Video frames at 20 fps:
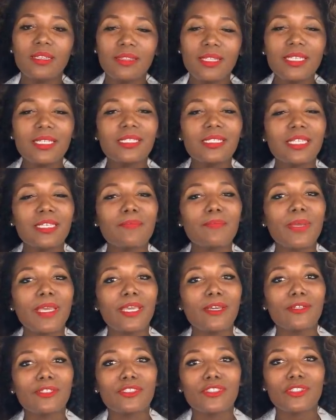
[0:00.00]
This
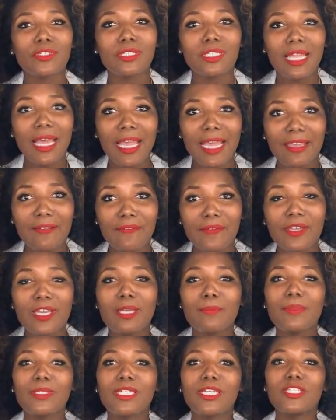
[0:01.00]
impairs your life
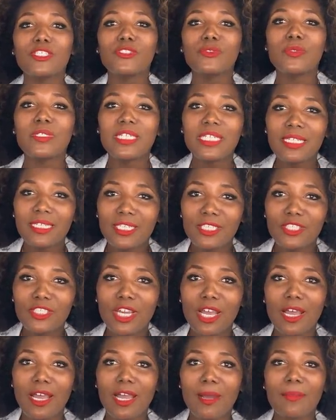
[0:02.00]
because you need a
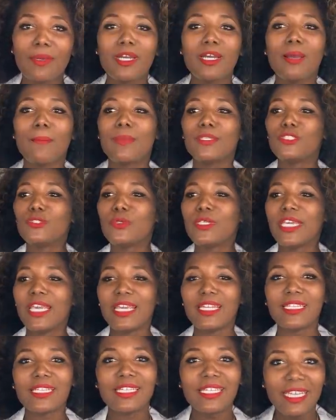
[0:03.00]
job, but you
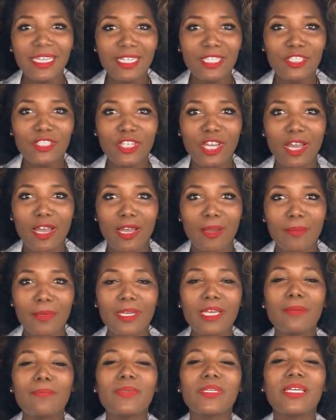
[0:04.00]
can't get a
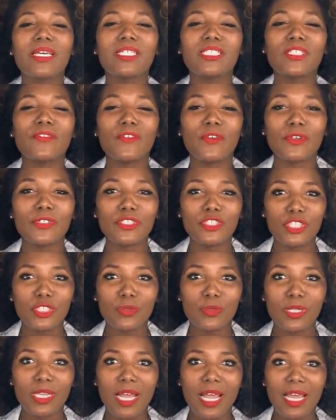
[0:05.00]
job because of your
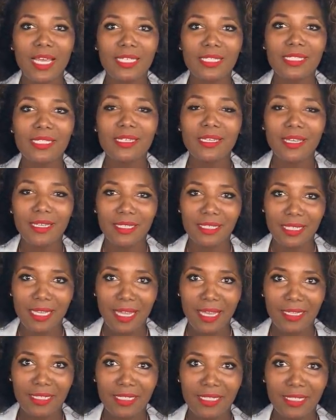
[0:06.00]
generalized
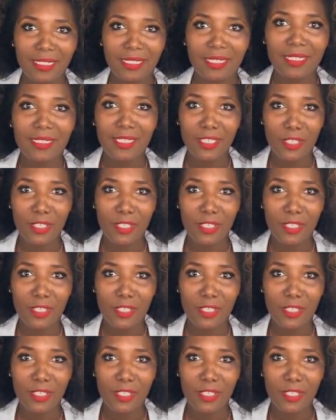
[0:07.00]
anxiety